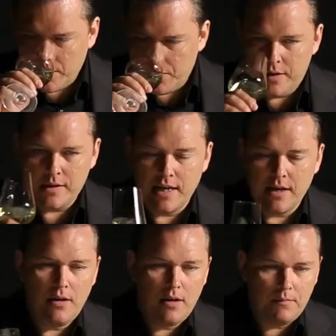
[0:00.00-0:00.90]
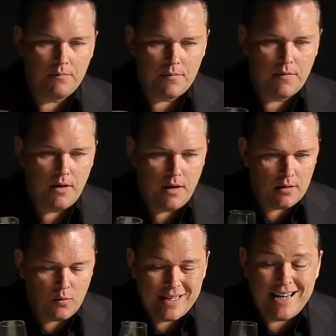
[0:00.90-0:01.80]
Feels like a
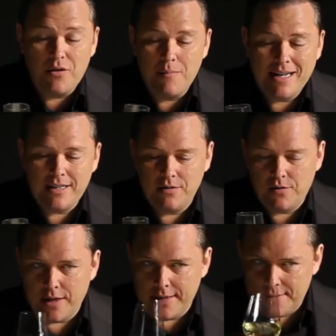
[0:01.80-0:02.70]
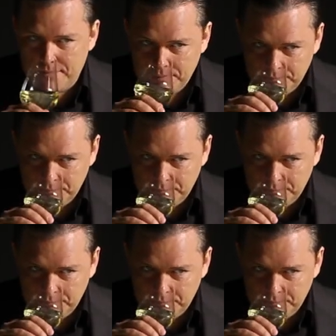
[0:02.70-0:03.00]
quite aromatic variety.